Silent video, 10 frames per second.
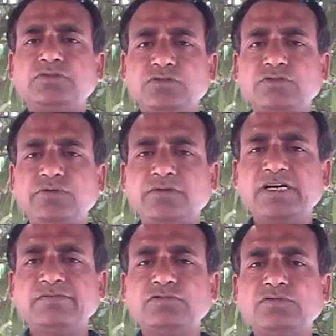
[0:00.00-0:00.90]
So we'll
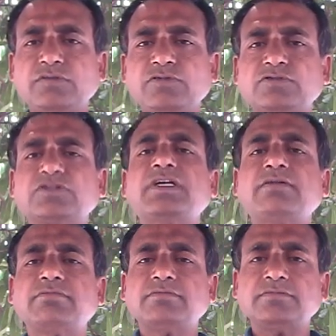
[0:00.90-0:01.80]
come to know about
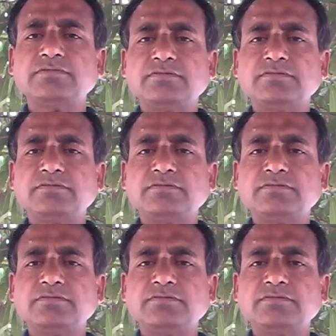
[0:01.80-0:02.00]
some